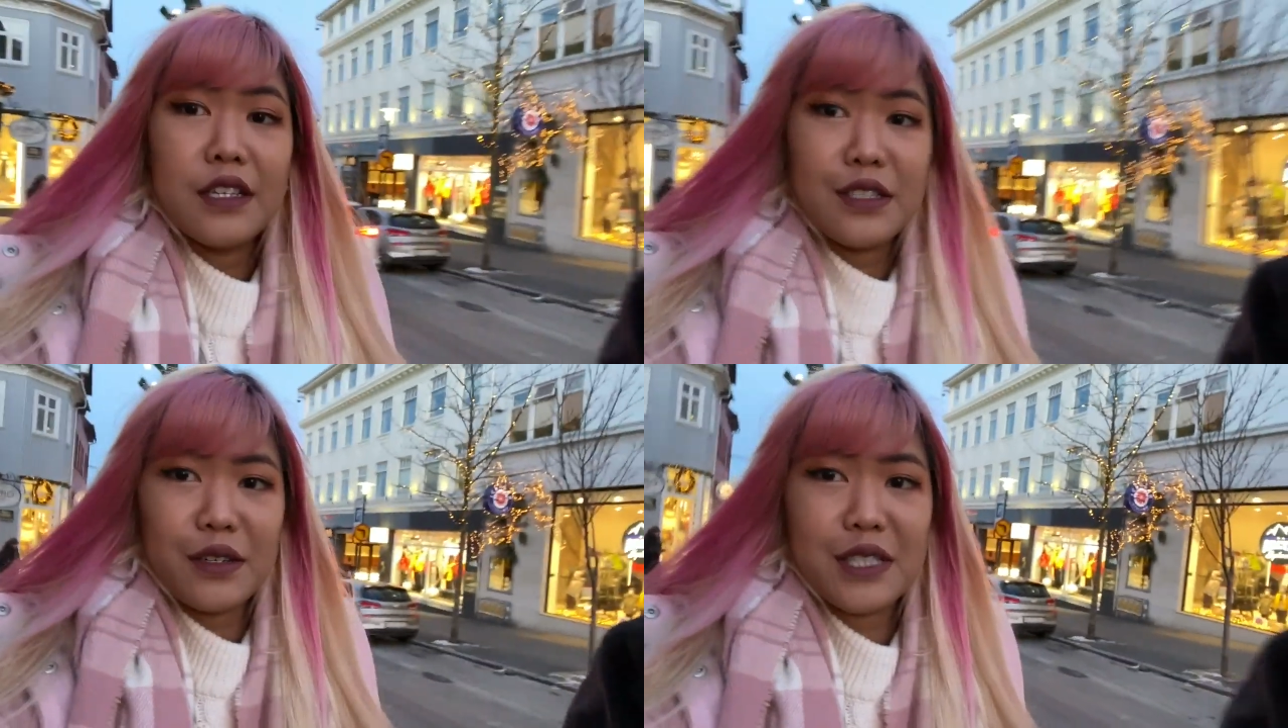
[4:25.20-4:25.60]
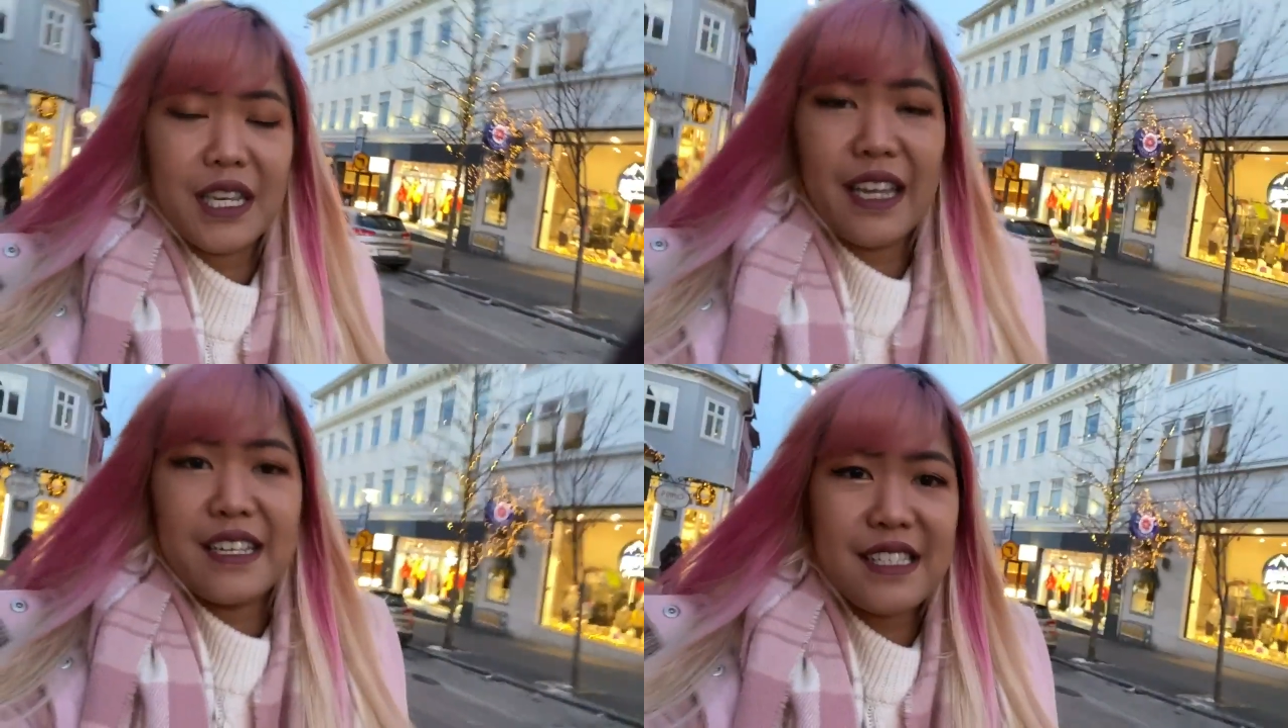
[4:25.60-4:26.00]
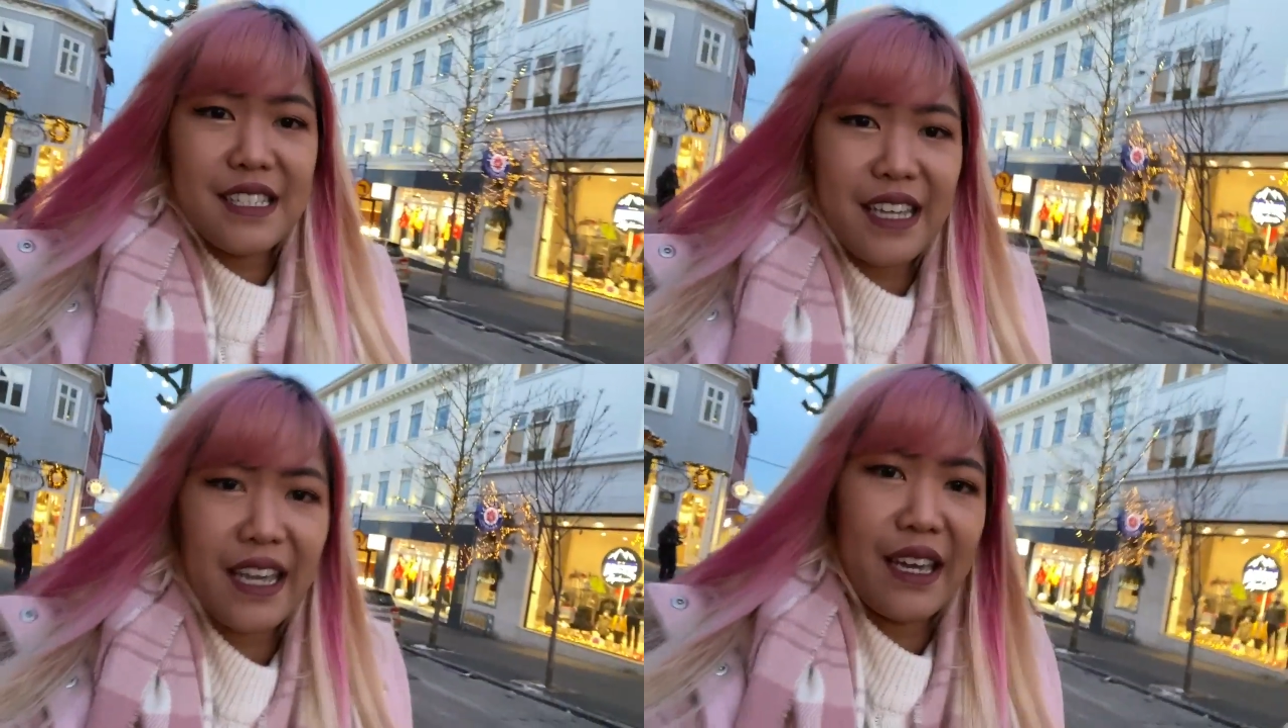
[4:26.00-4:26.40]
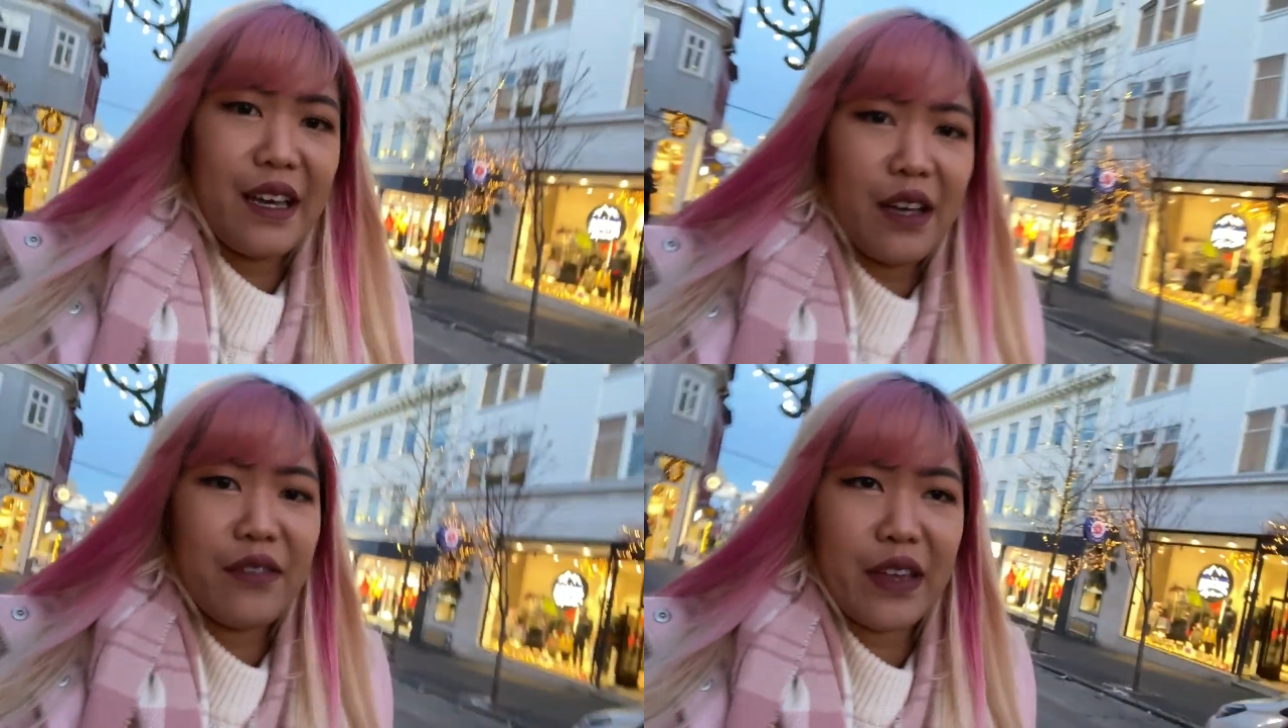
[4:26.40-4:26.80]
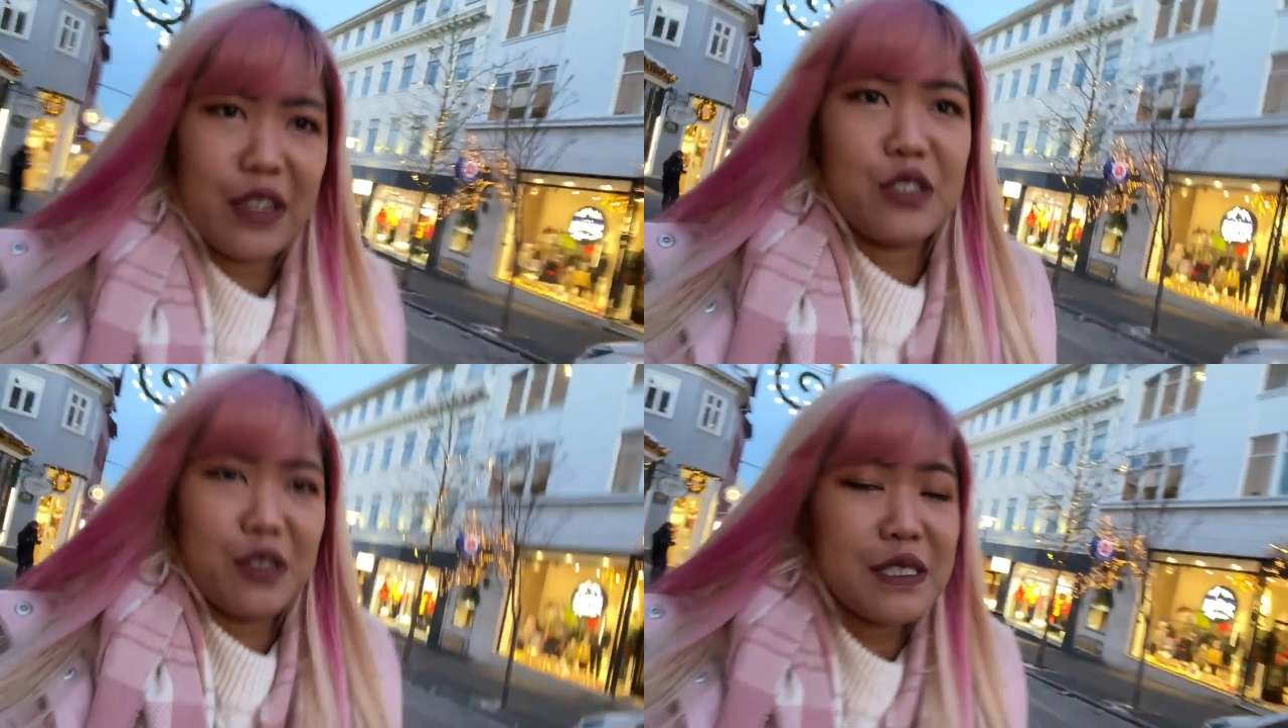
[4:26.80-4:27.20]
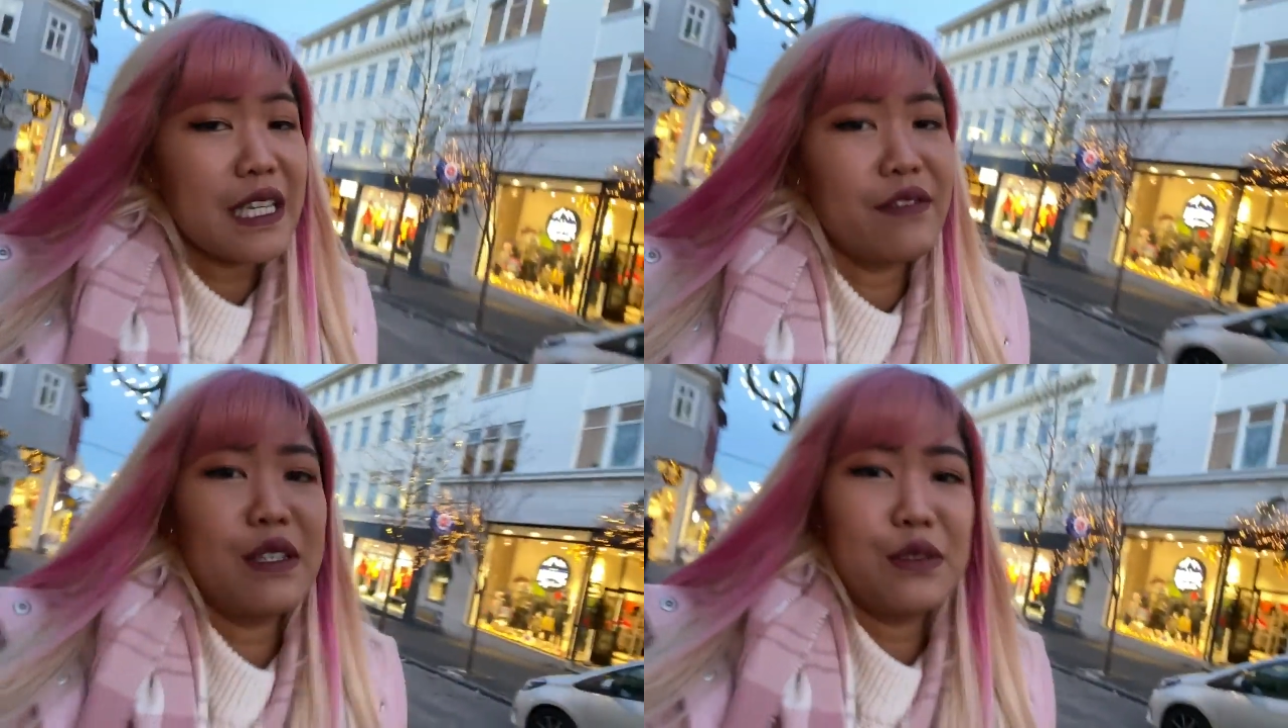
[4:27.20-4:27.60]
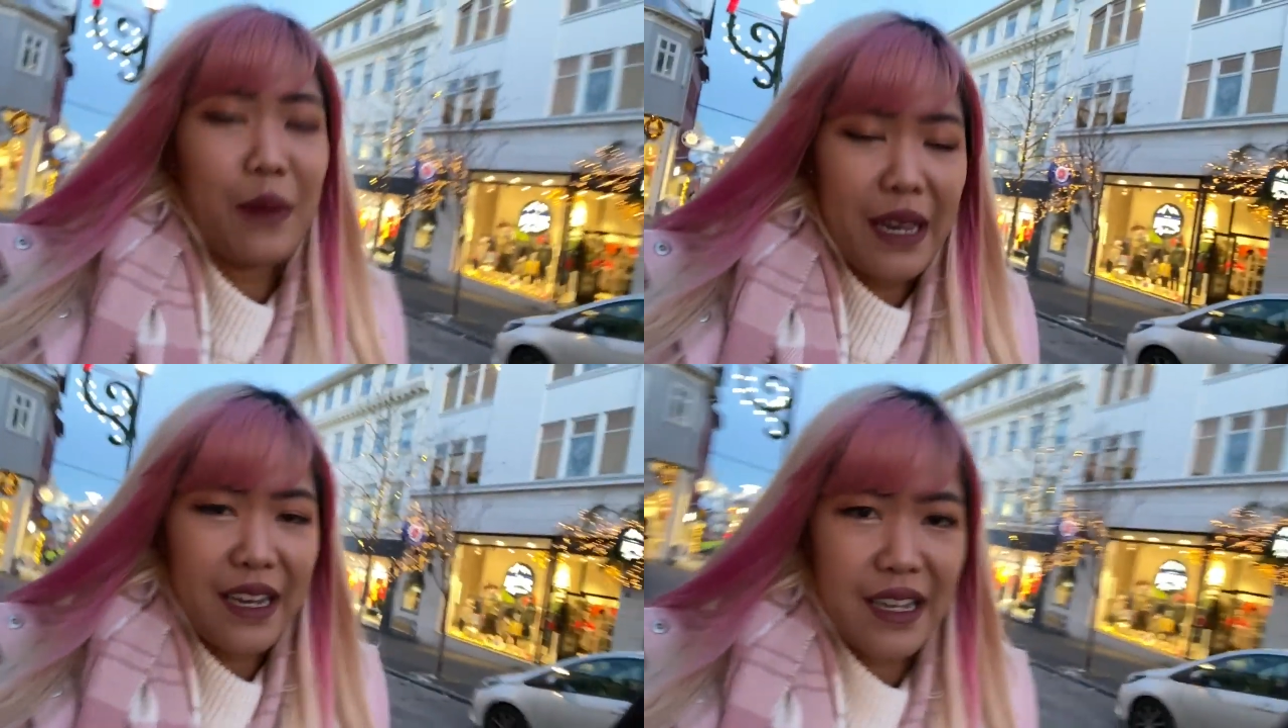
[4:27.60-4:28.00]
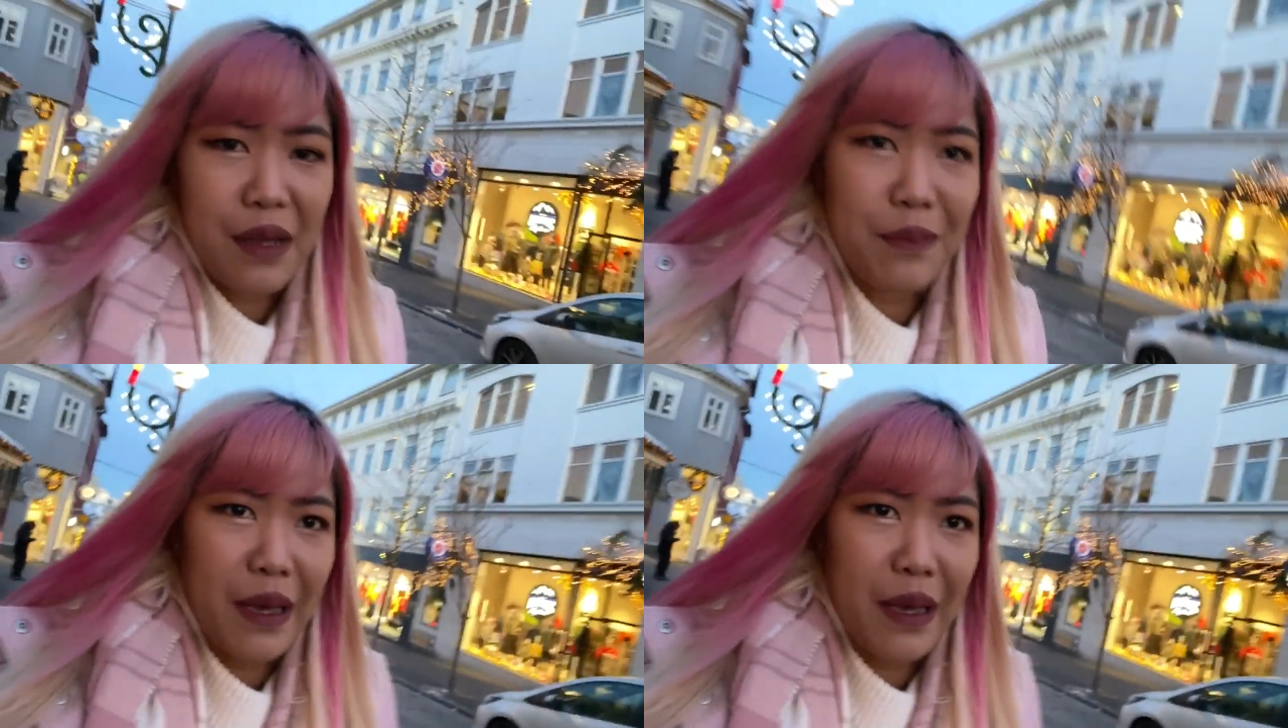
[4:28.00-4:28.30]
So today is the day of Andrew and David's wedding,